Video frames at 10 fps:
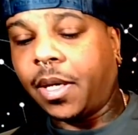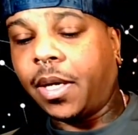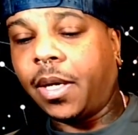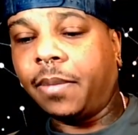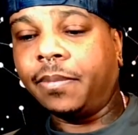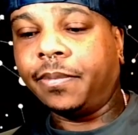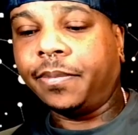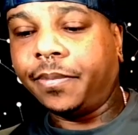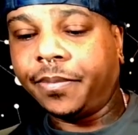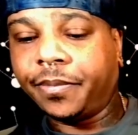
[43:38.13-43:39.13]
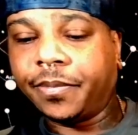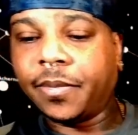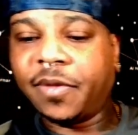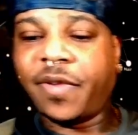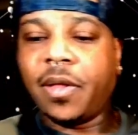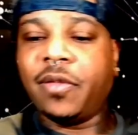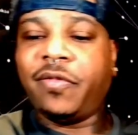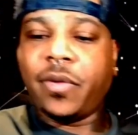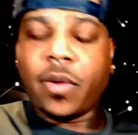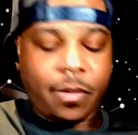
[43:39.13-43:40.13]
fell on the
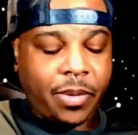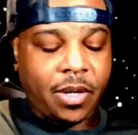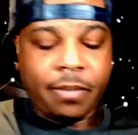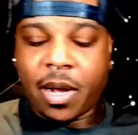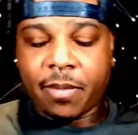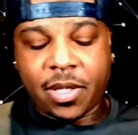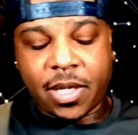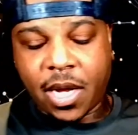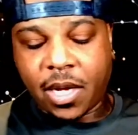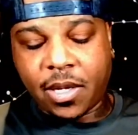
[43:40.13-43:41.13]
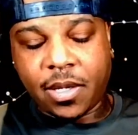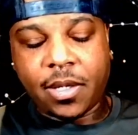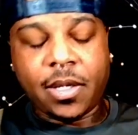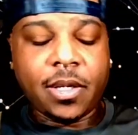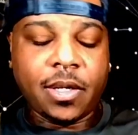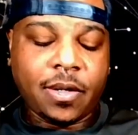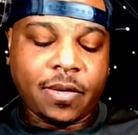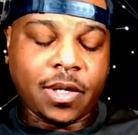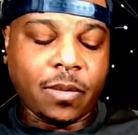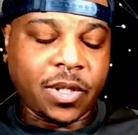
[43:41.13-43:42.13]
floor, I put it in the bottom of the deck.
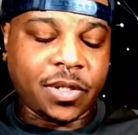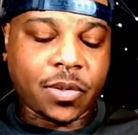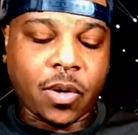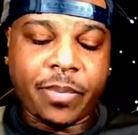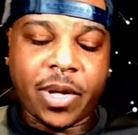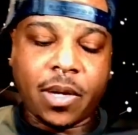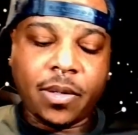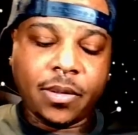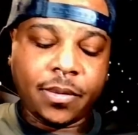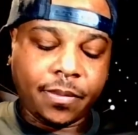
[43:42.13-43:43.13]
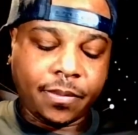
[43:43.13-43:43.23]
Dealing with the Scorpio,